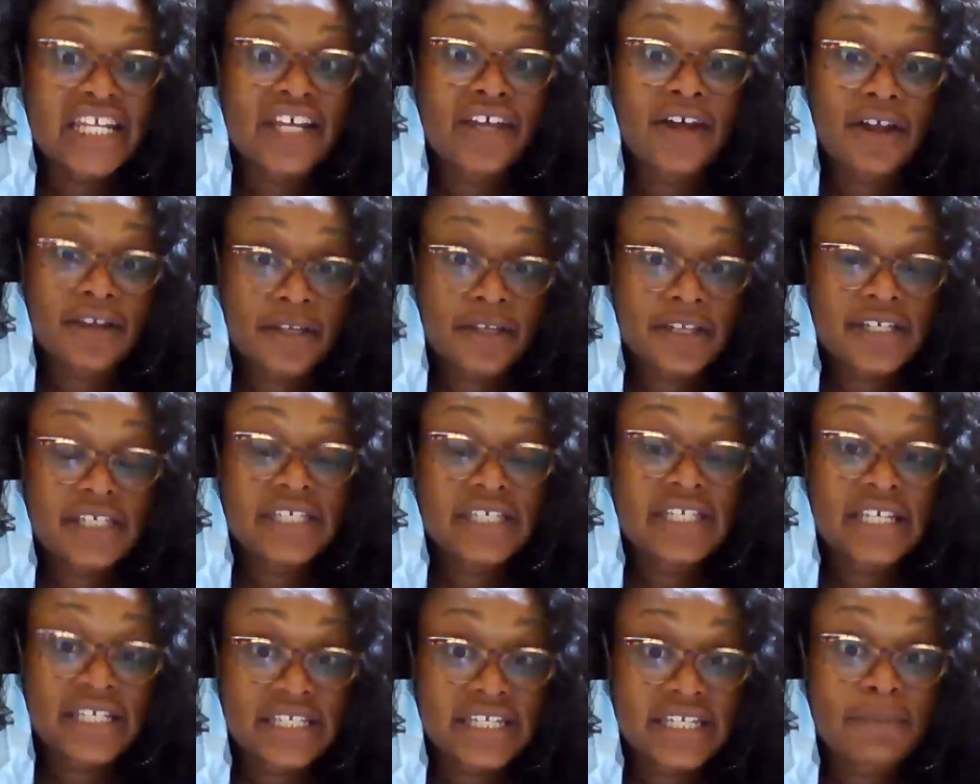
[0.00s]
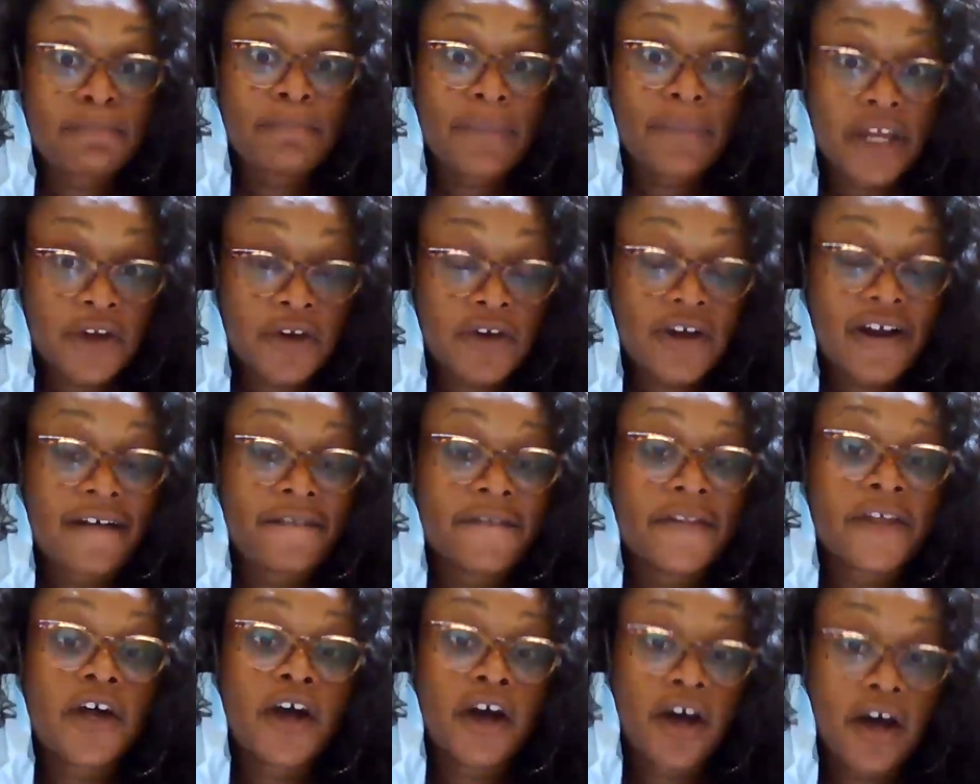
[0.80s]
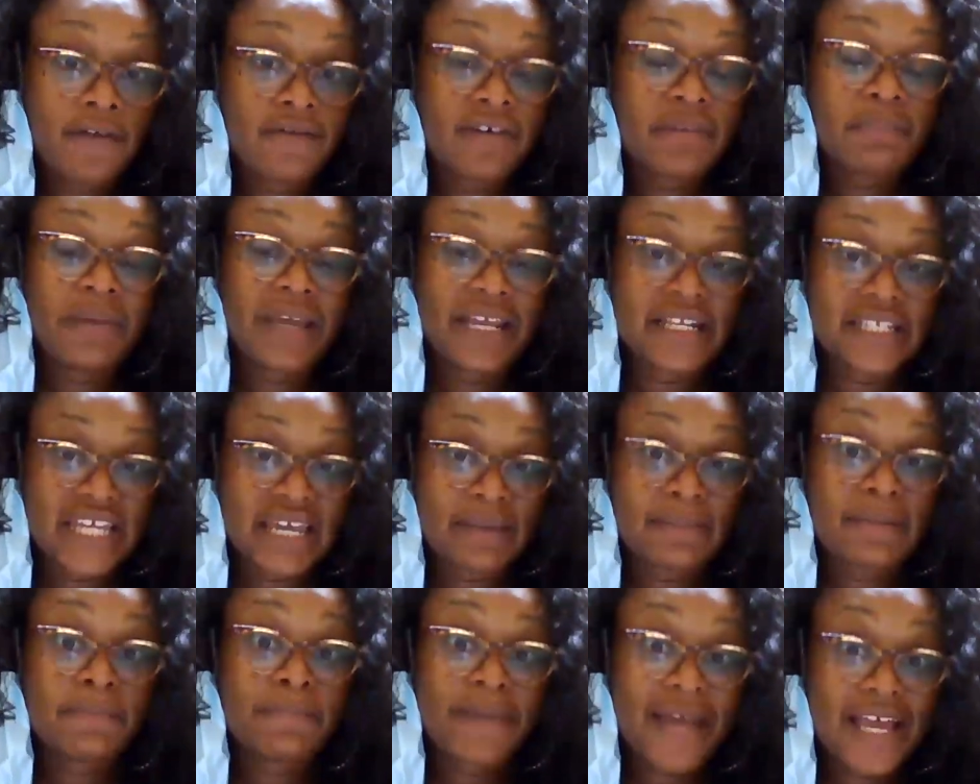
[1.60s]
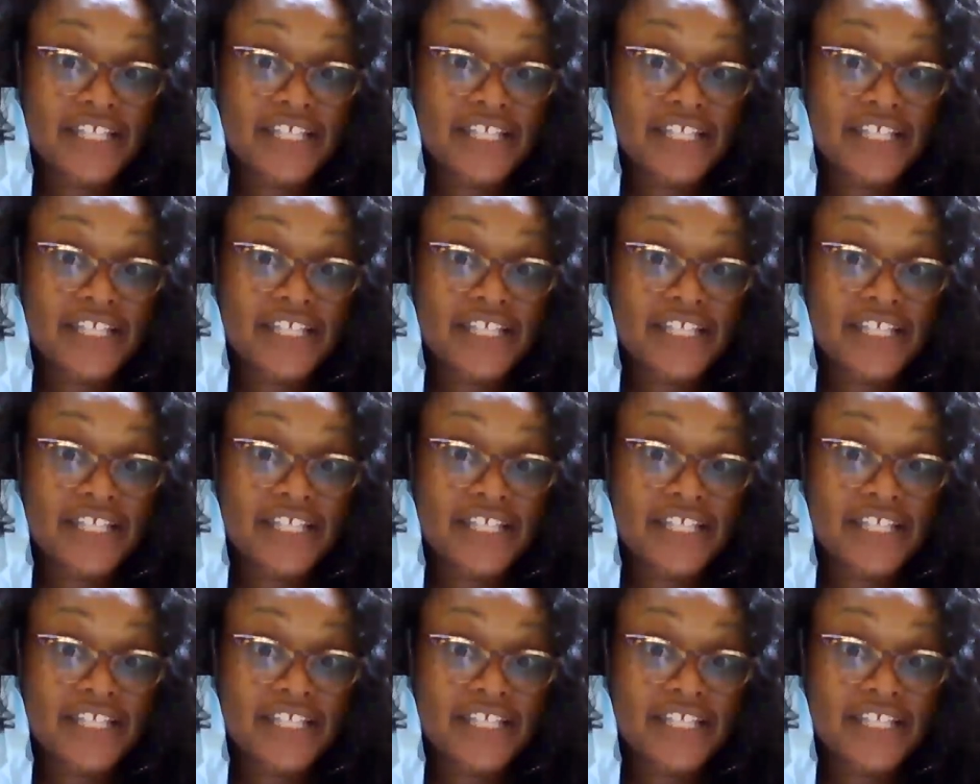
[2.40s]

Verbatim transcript: the since the middle of the COVID pandemic,